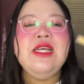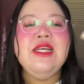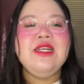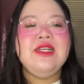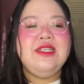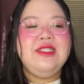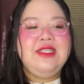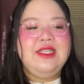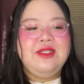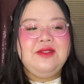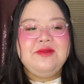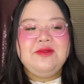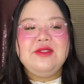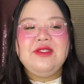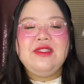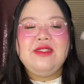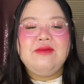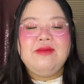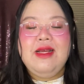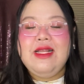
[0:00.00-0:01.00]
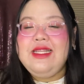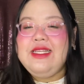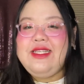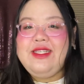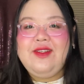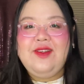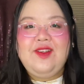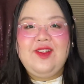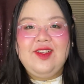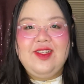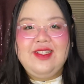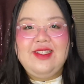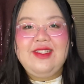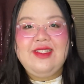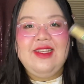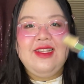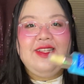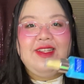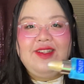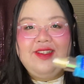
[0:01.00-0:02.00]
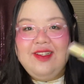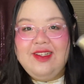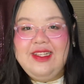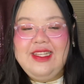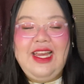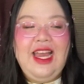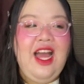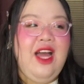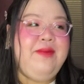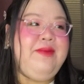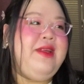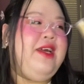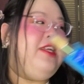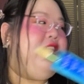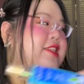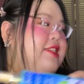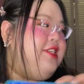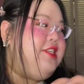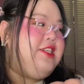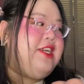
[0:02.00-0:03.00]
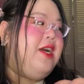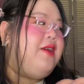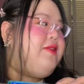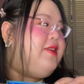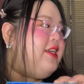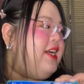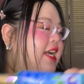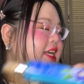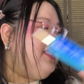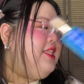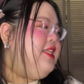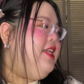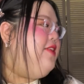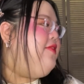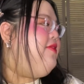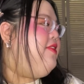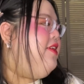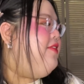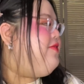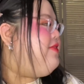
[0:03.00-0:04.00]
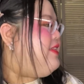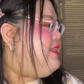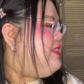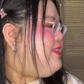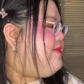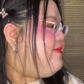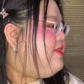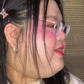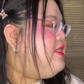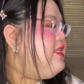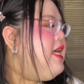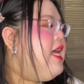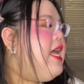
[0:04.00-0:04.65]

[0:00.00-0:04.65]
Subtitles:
because it will smell like you just literally hopped out of the shower. I love this one.